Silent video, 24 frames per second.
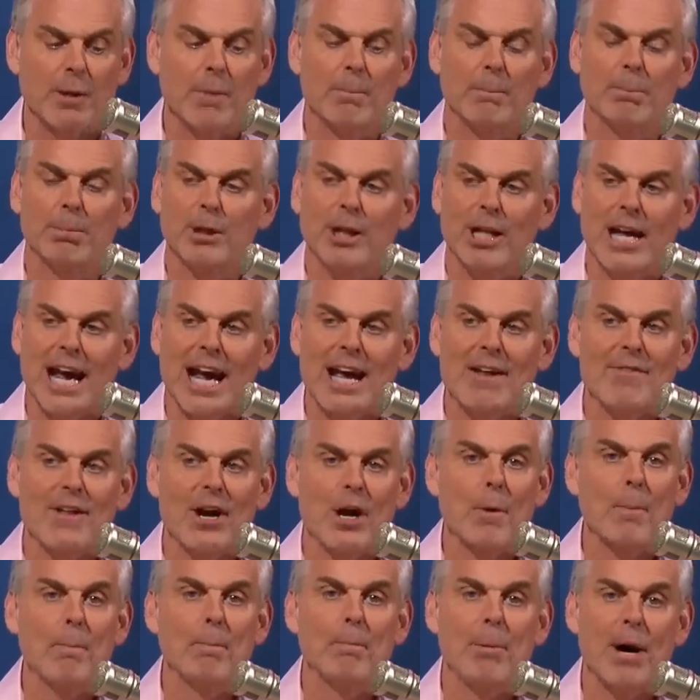playing
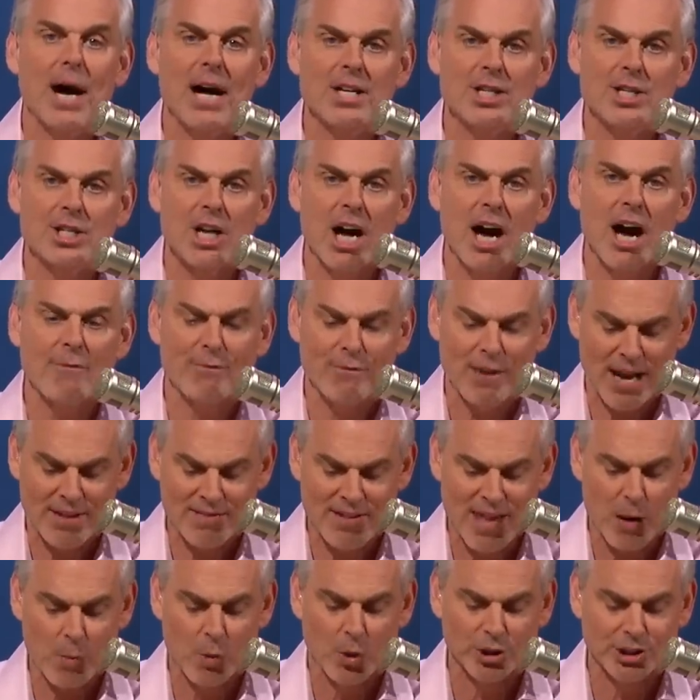their butts off, and
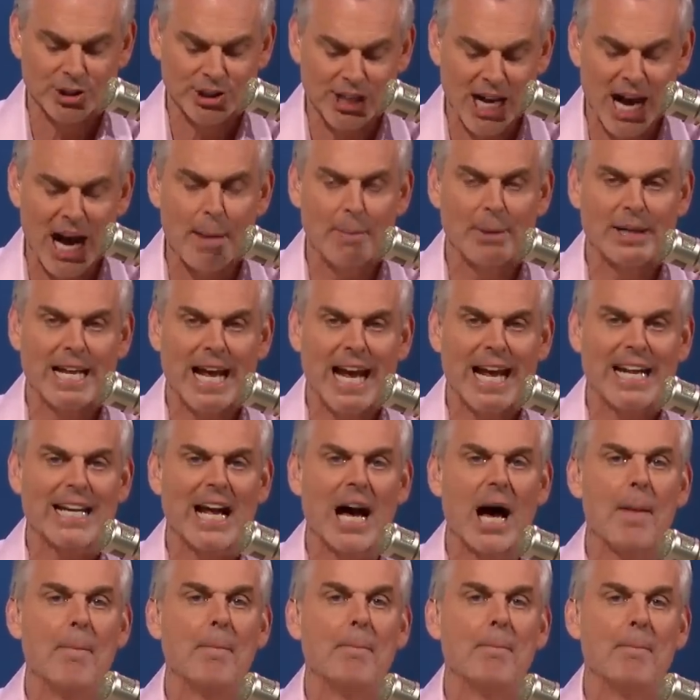they will dominate
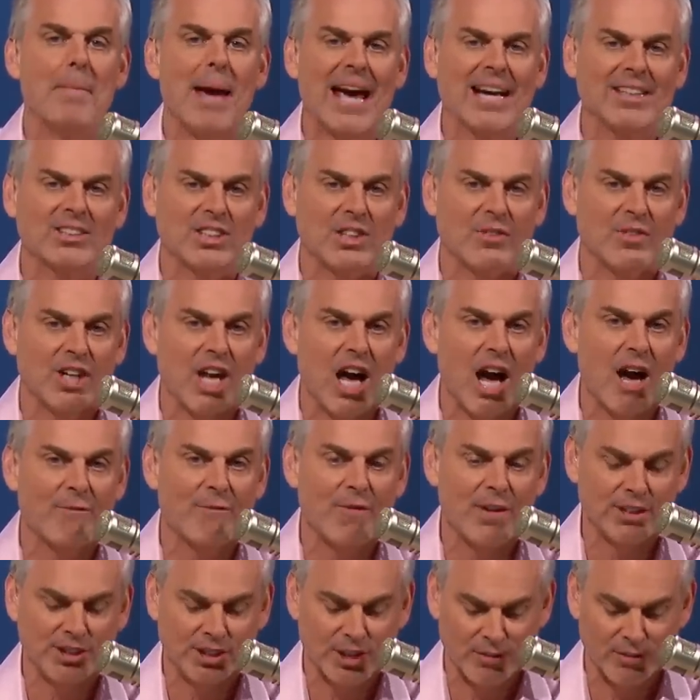a mess of an
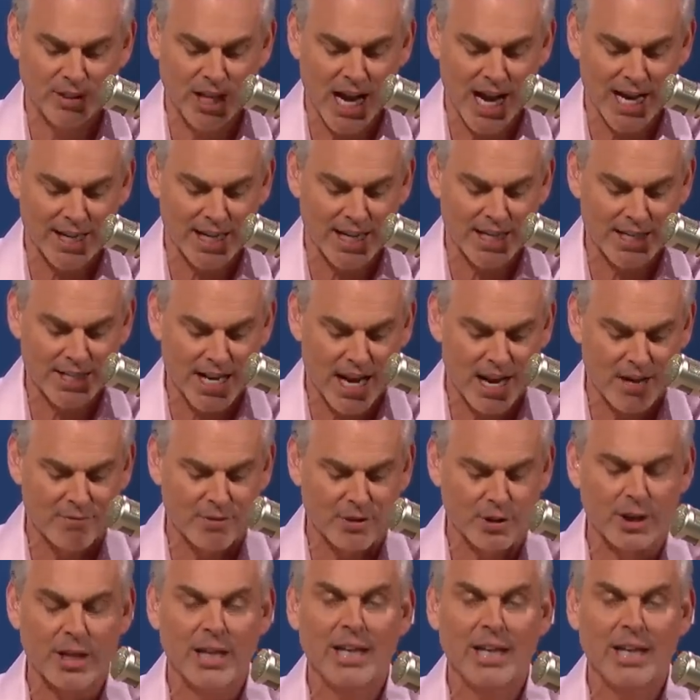offensive line in Denver